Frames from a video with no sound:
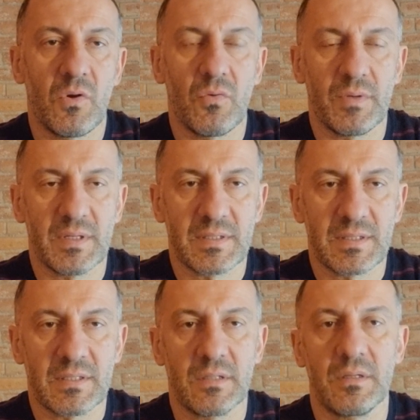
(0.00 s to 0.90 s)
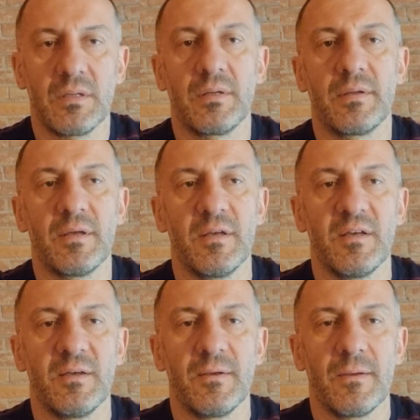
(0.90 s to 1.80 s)
Owners.
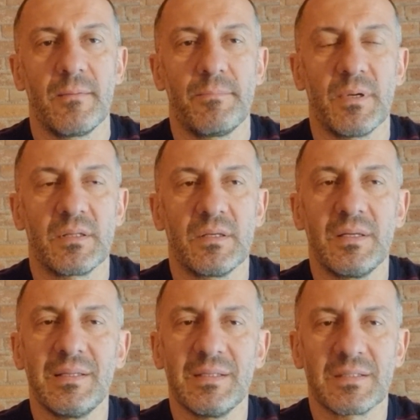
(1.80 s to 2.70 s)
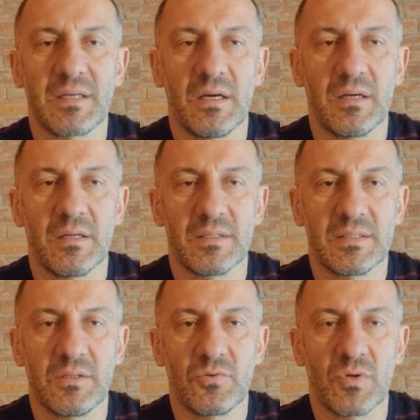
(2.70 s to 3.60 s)
But in this
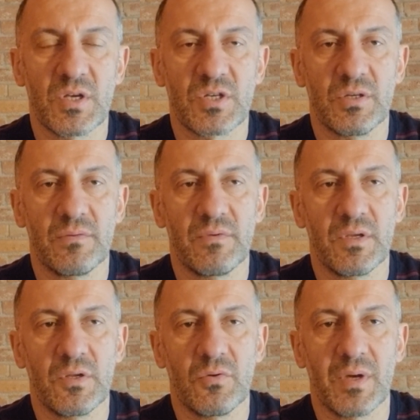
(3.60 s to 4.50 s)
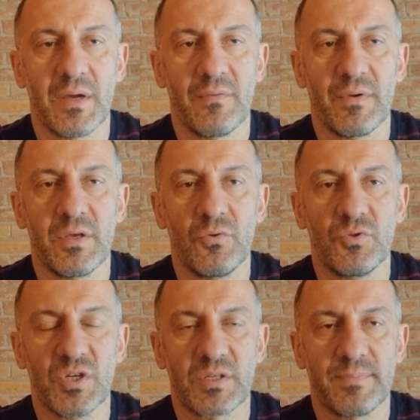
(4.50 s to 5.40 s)
situation, when you have
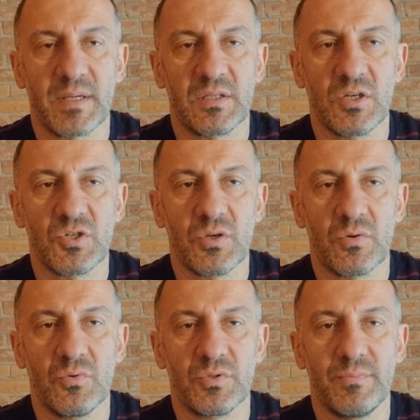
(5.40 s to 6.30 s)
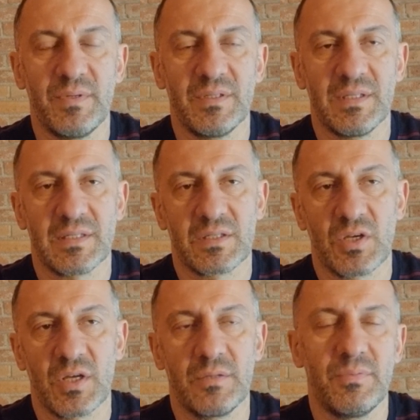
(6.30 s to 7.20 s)
huge expectation with business,
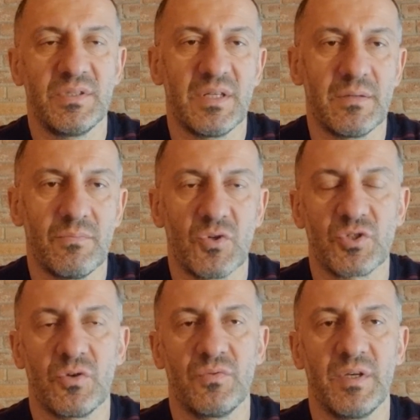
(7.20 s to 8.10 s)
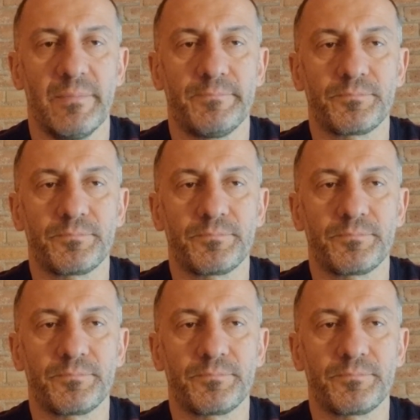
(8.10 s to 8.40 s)
great business, most of the